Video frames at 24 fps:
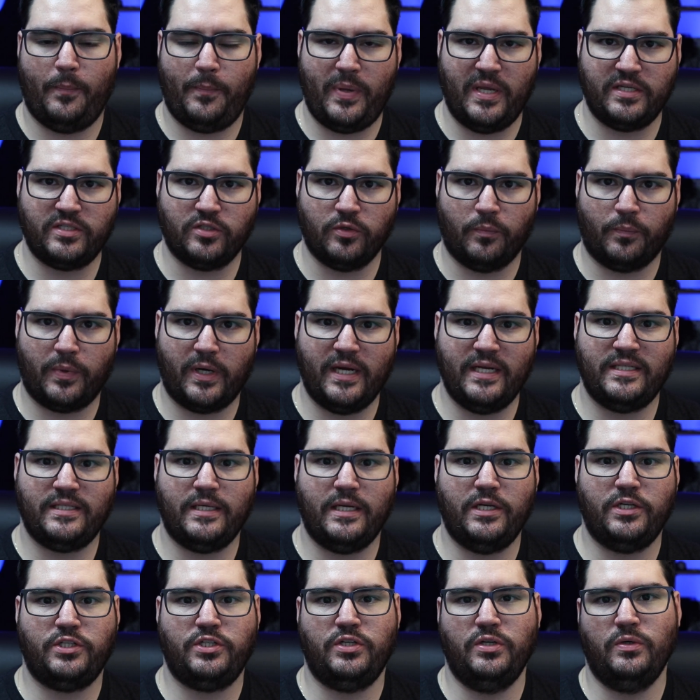pistol
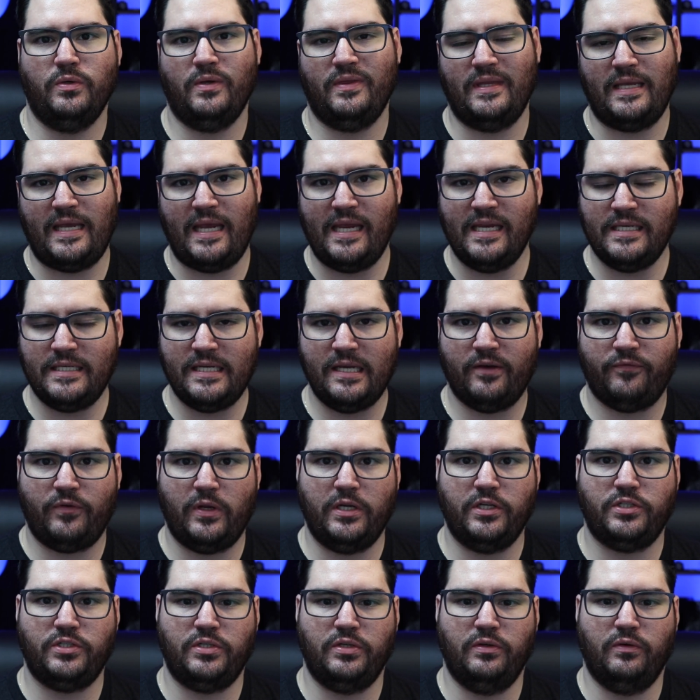brace issue and the ATF
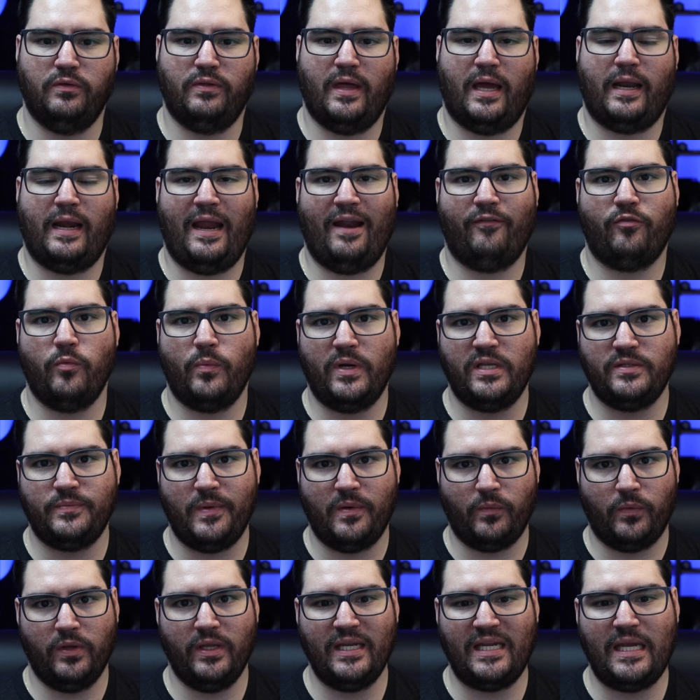issue that everybody's
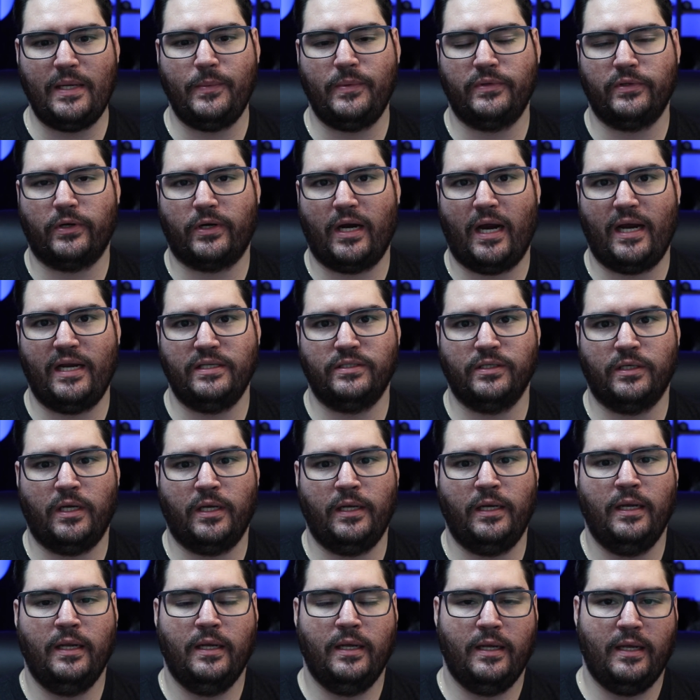been really keeping their eyes
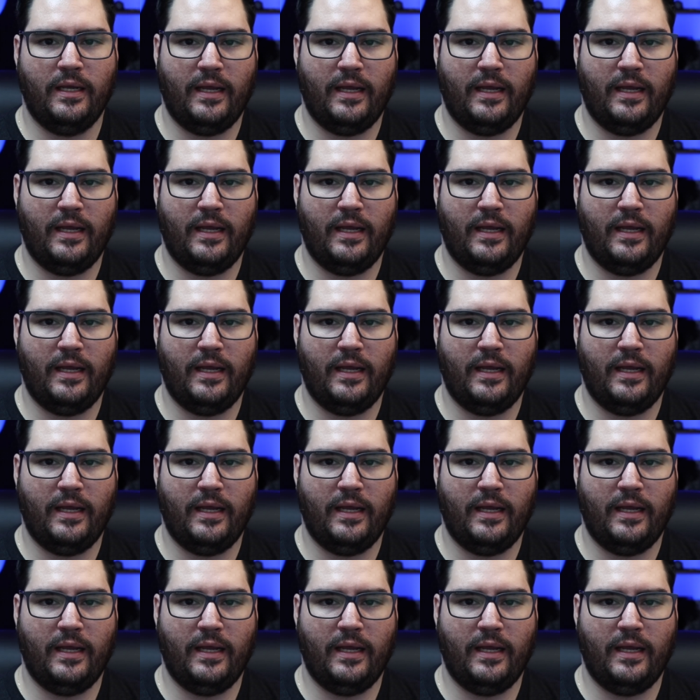on.